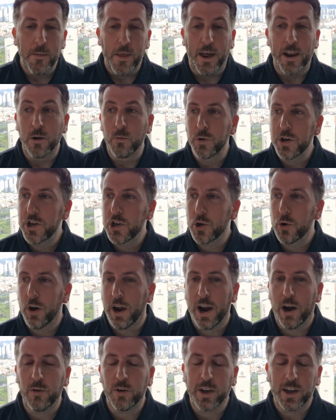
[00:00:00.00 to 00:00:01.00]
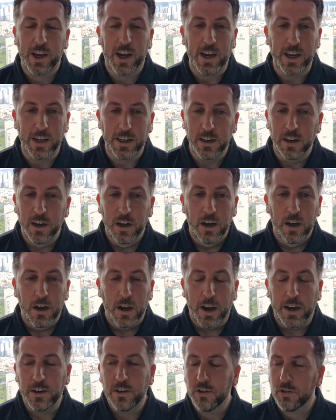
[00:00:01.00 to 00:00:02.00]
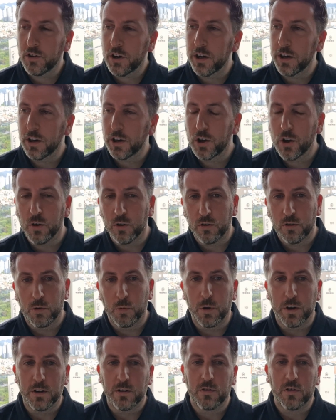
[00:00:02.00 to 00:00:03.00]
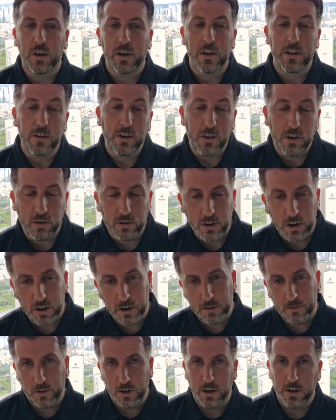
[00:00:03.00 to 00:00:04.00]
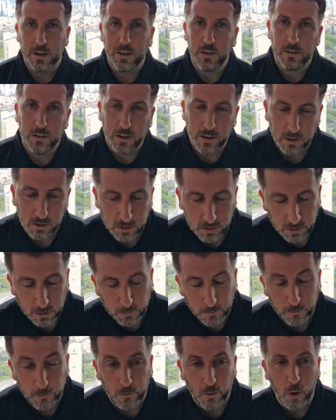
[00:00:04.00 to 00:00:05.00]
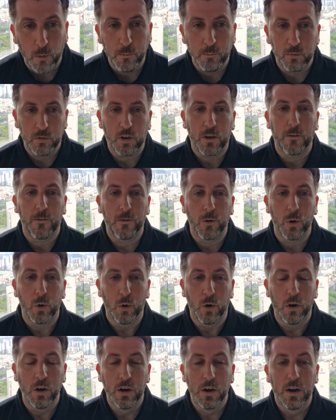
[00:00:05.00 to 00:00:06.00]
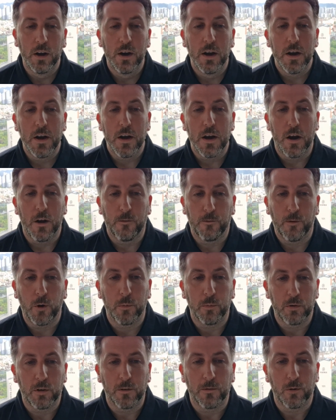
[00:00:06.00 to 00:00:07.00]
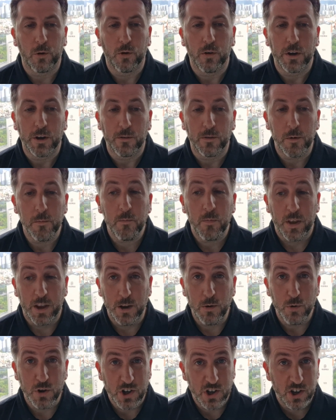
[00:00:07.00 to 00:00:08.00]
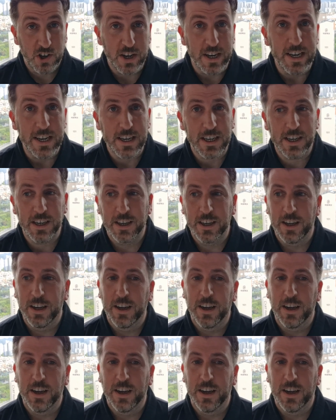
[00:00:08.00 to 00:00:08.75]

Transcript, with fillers: and then we saw Harry Kane. He just kind of got to one of the sides. He's just kind of like this. This is just a flump to the floor, a flop to the floor. Even he was sick.